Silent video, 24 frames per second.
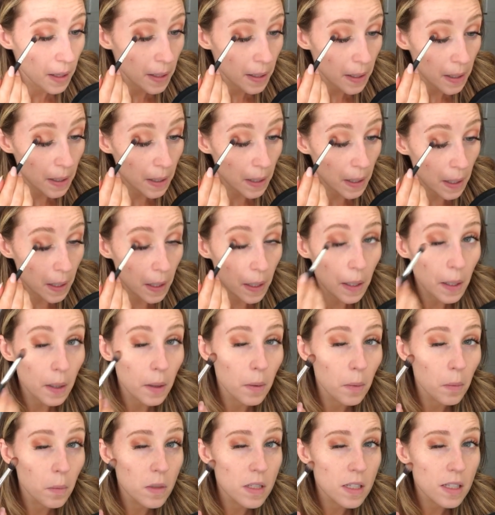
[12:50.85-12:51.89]
He
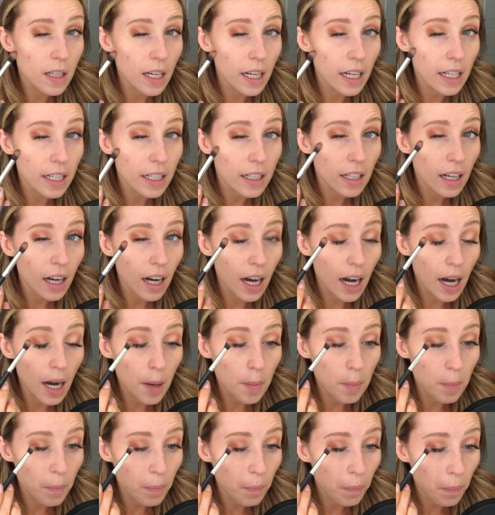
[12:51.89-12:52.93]
was like,
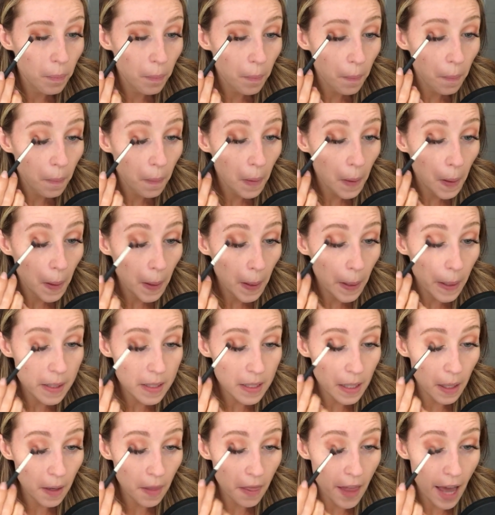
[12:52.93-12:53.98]
um, he
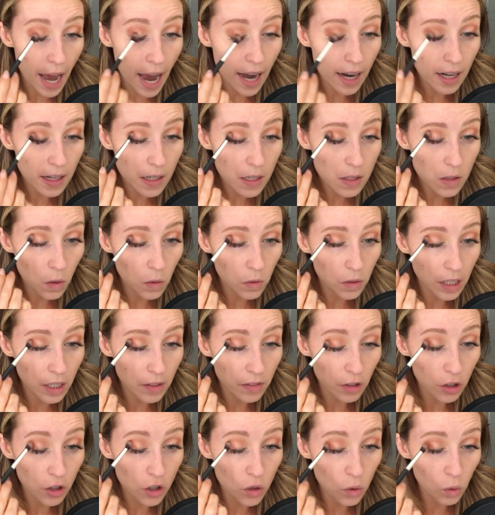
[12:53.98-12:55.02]
said, that is only
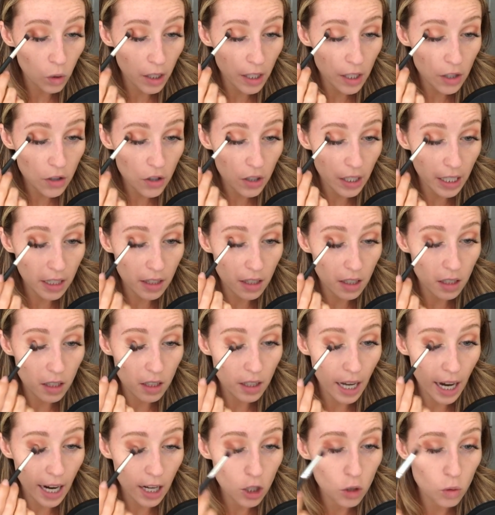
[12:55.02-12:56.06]
for storage. Like
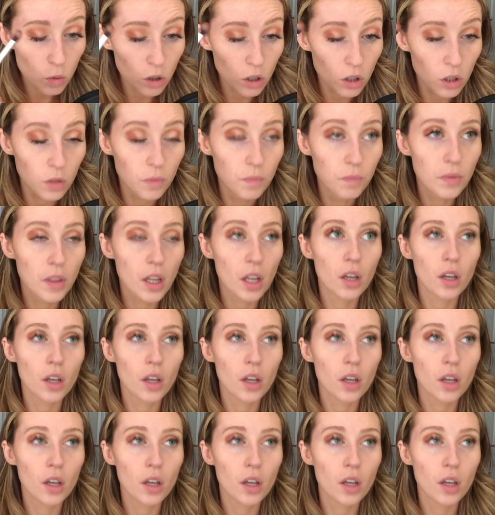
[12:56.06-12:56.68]
the actual,